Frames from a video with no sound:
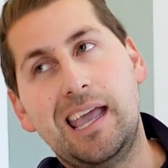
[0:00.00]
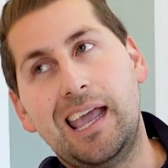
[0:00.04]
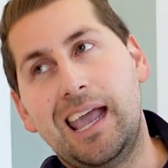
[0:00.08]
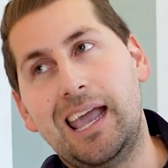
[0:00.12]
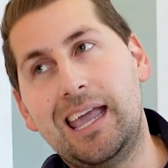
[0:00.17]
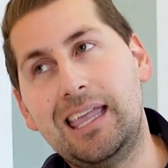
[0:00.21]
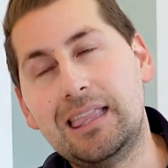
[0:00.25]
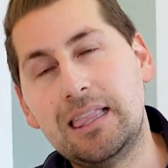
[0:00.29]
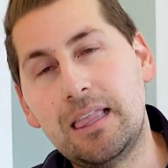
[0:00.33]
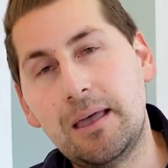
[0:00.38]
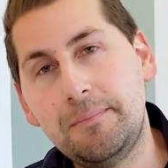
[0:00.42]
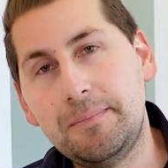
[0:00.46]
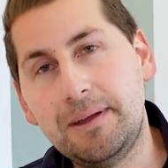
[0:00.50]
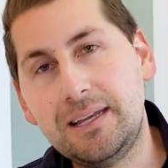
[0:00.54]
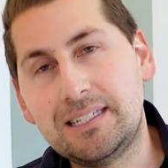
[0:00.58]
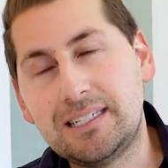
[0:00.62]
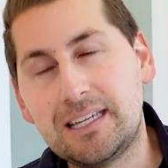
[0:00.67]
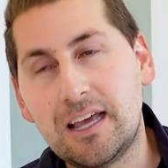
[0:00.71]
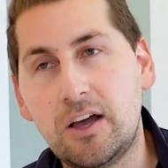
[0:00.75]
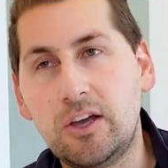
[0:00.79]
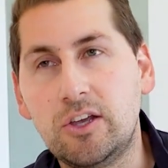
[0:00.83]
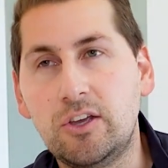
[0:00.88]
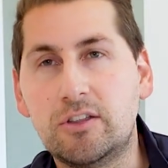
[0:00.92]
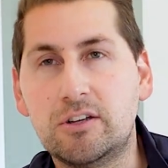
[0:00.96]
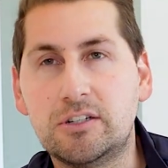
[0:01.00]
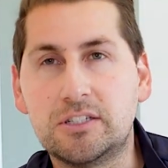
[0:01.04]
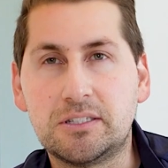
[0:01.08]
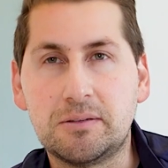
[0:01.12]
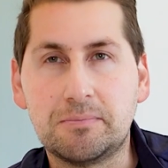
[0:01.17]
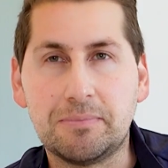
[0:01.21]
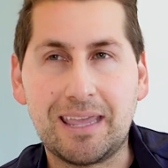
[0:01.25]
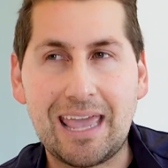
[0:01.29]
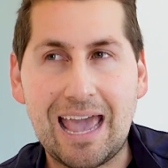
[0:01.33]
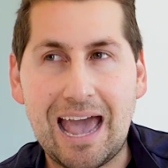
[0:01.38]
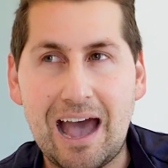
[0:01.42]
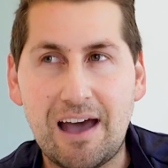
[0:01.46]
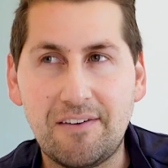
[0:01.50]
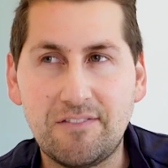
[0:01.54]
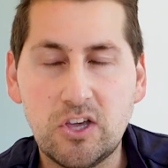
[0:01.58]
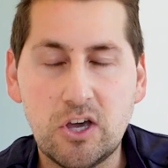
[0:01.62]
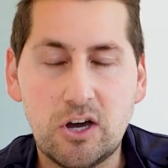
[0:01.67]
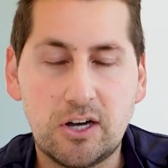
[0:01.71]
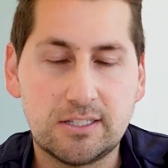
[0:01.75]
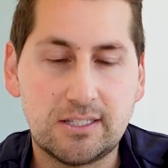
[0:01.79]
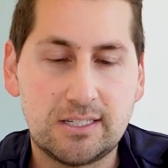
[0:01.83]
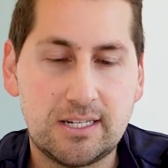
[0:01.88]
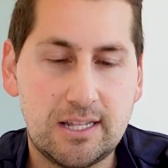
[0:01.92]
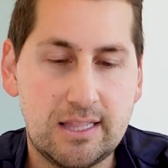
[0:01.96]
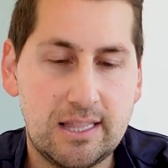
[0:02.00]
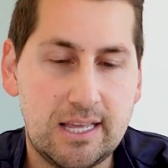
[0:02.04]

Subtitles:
And let me tell you, there's some caveats to